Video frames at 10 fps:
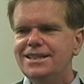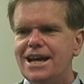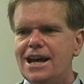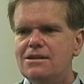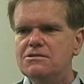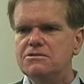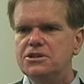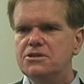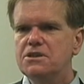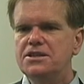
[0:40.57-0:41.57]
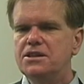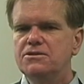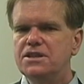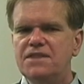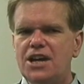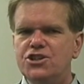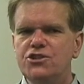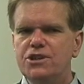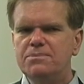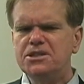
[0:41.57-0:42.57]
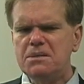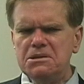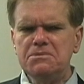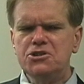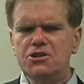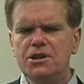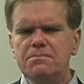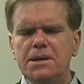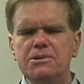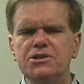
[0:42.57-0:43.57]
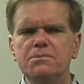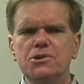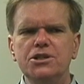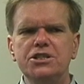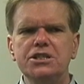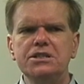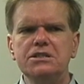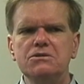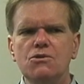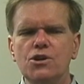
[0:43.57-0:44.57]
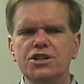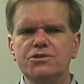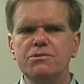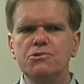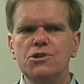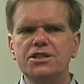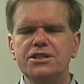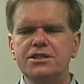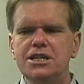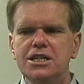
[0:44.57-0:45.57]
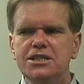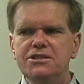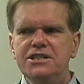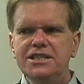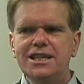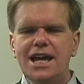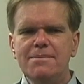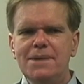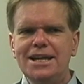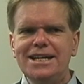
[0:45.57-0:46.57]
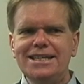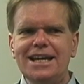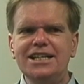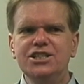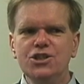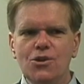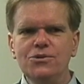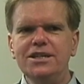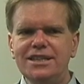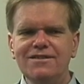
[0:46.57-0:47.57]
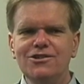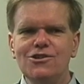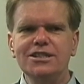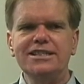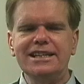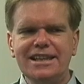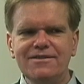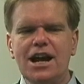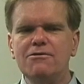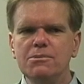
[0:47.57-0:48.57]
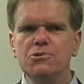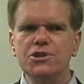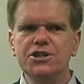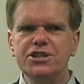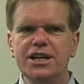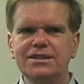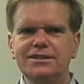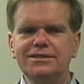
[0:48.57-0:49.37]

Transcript: Now, and those are not shown up. Some of them showed up maybe on the books in the August reports. So there's a lot of money that is known that they've lost that they've not reported yet.